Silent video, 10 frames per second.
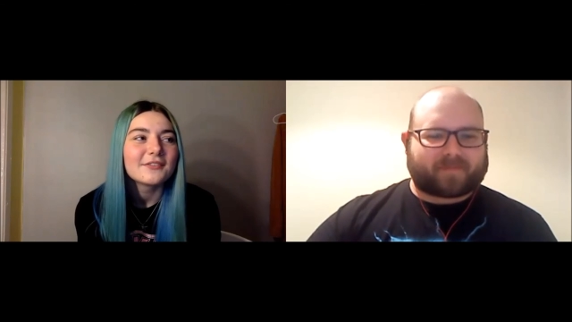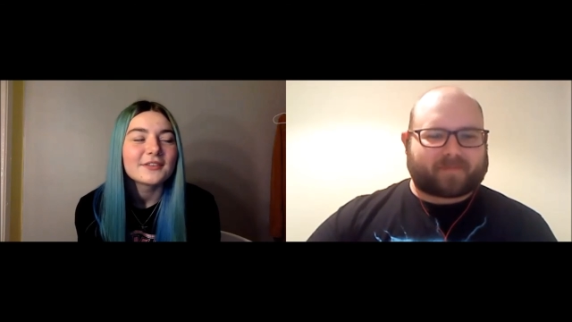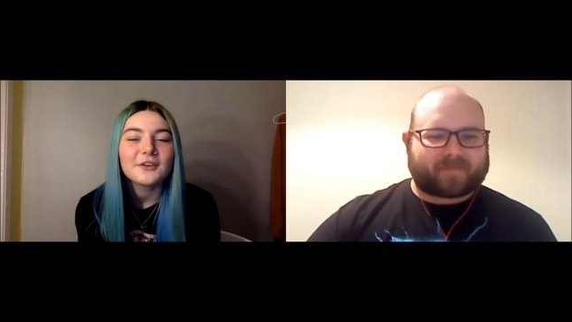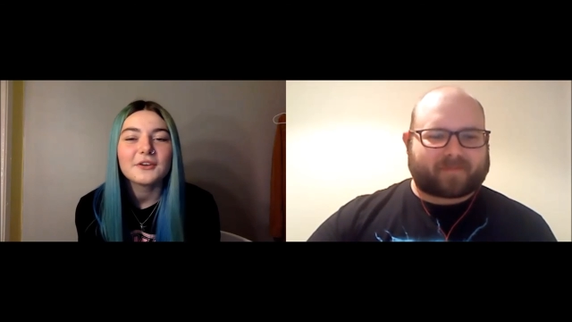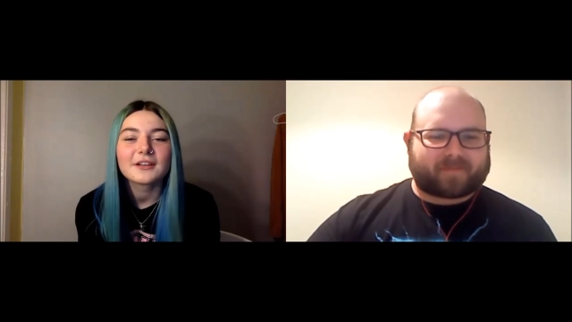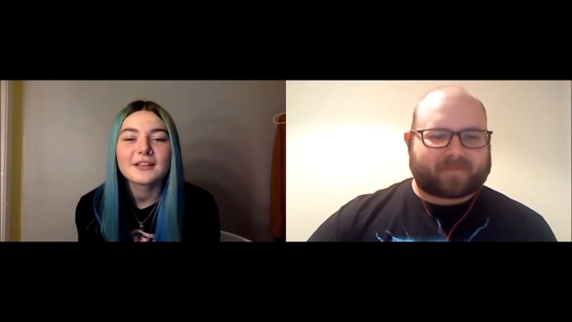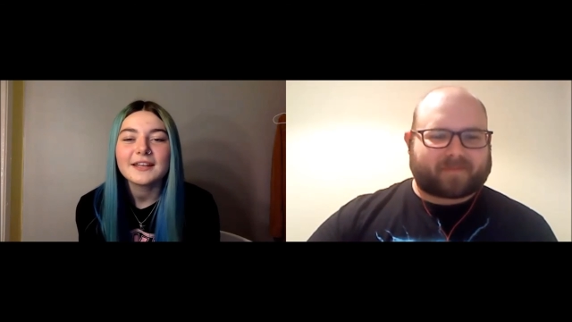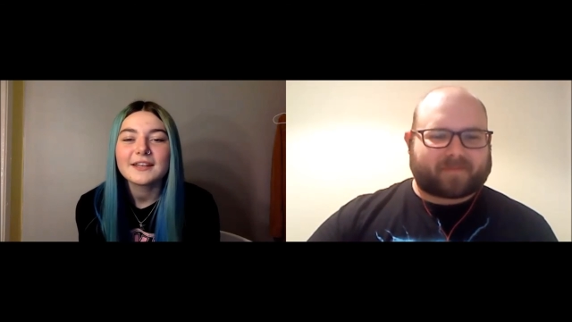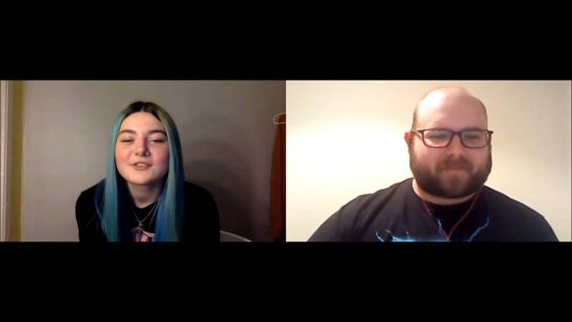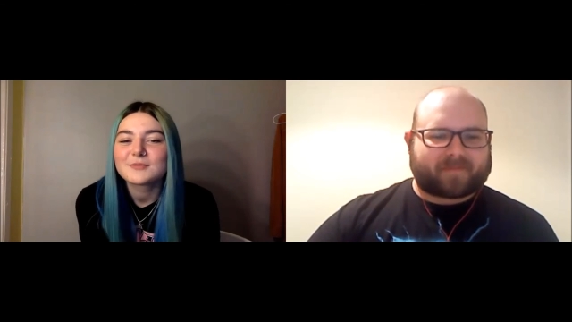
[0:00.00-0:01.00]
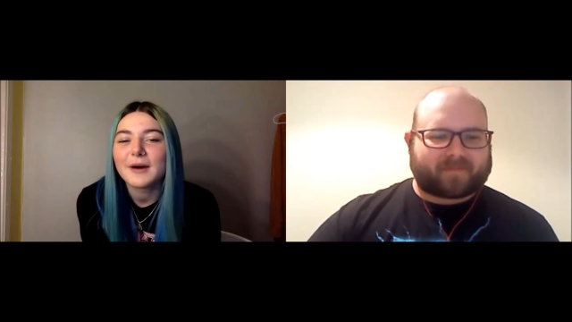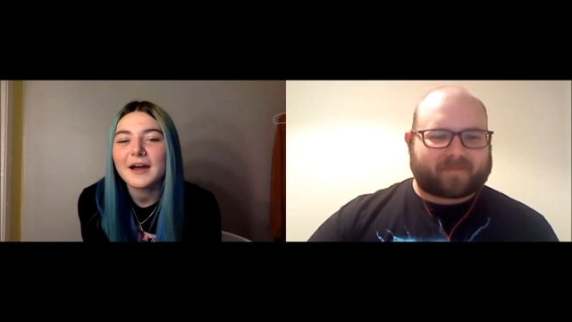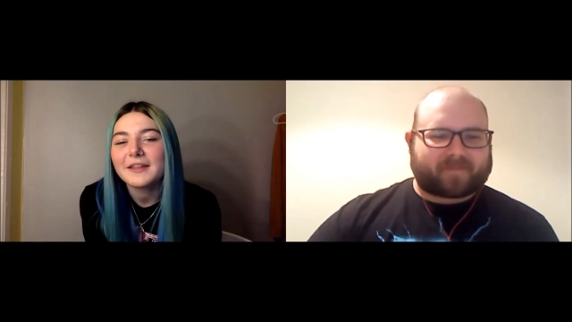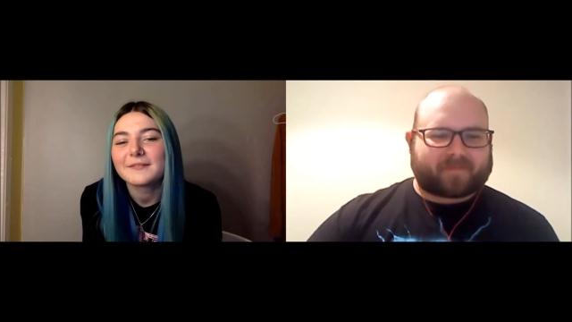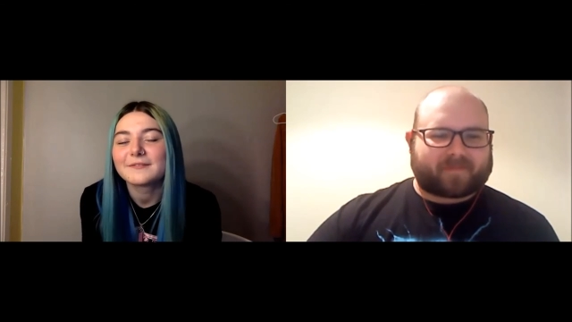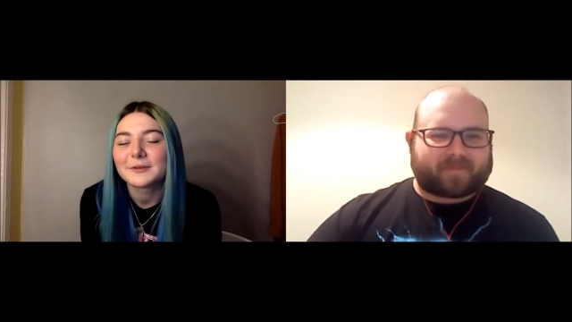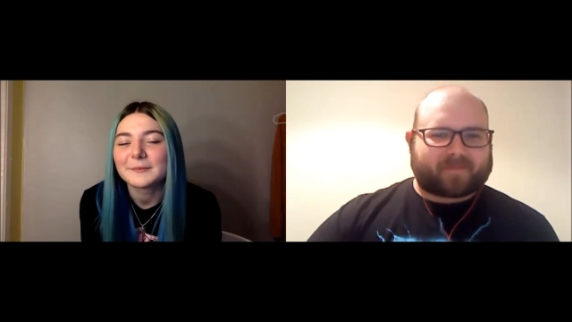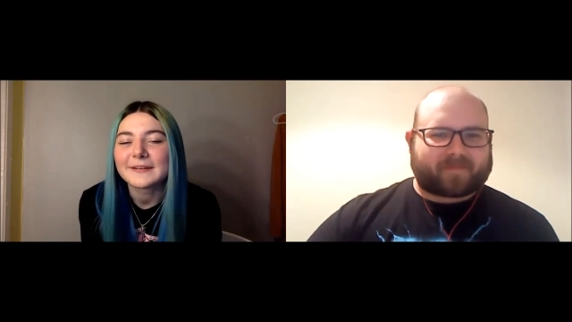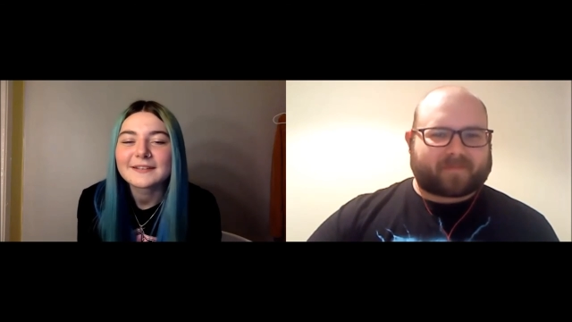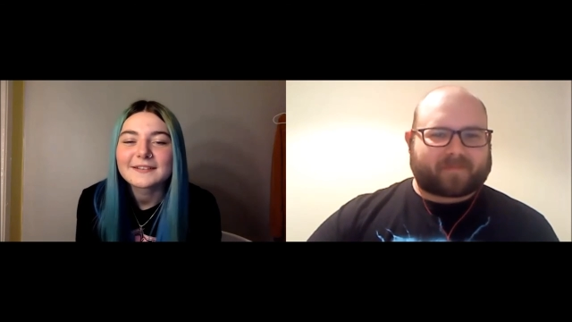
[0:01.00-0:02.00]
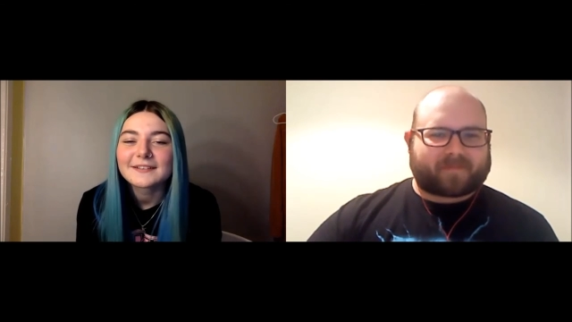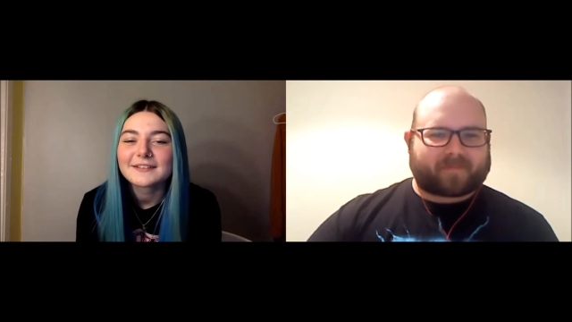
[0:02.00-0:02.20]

Speaker 1: If I go to Elaine, they just battle them for me.